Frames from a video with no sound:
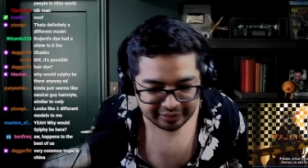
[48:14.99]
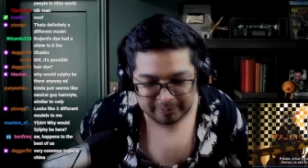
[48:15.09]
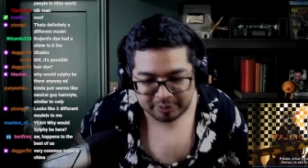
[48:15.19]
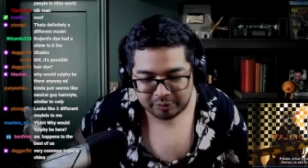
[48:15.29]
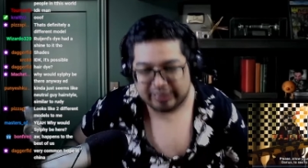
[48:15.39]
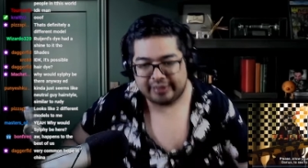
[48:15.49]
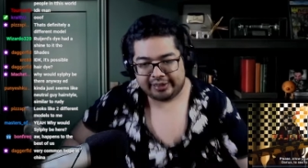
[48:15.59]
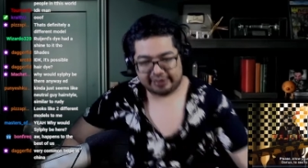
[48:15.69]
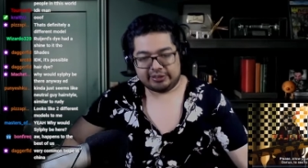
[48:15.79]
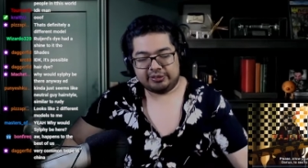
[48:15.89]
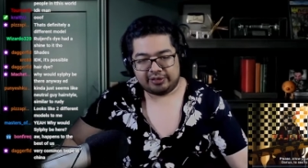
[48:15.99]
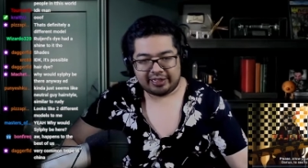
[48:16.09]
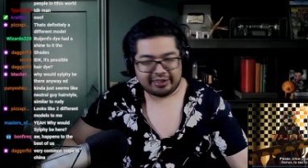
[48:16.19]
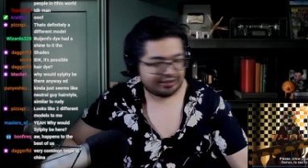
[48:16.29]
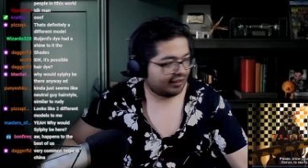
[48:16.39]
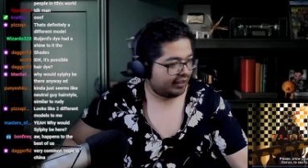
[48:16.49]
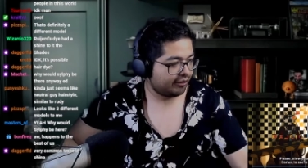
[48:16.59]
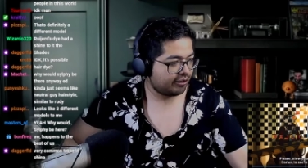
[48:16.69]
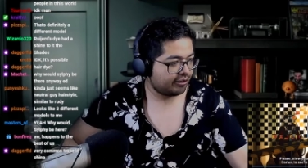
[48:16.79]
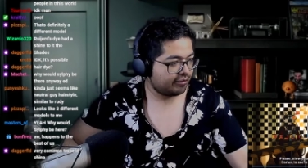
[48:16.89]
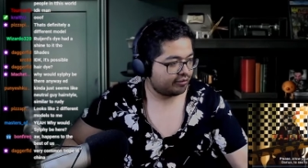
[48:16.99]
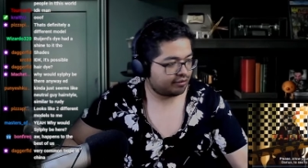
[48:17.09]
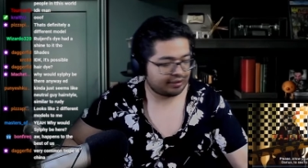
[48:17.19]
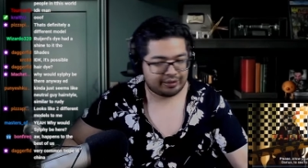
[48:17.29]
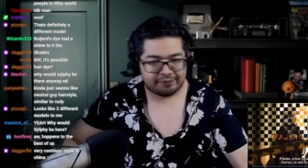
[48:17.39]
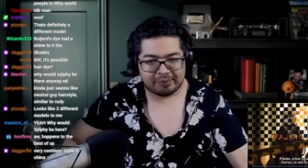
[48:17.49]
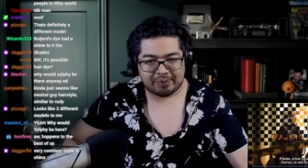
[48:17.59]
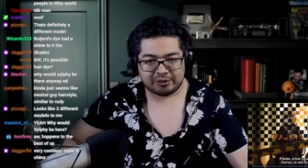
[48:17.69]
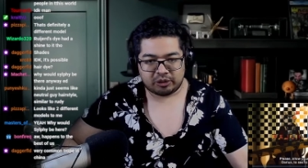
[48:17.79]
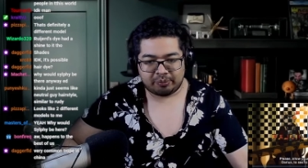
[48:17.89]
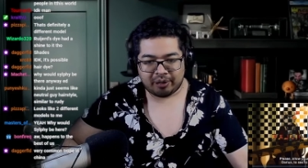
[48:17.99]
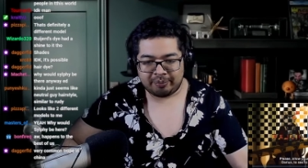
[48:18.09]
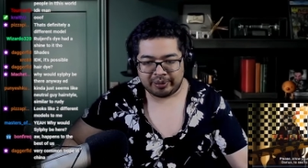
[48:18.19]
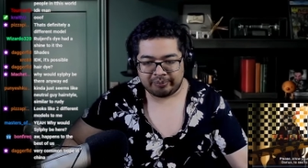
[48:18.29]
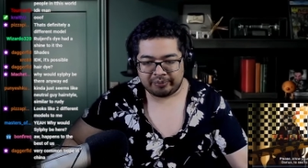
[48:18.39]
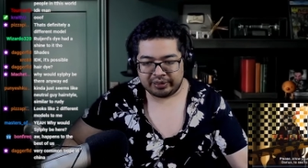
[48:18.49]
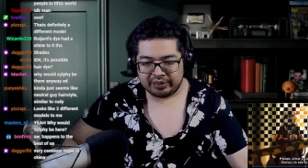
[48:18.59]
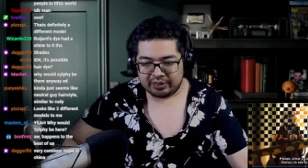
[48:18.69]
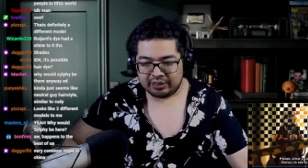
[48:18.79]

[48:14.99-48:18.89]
I've been waiting to, like, I don't know, see if maybe she'll pop up.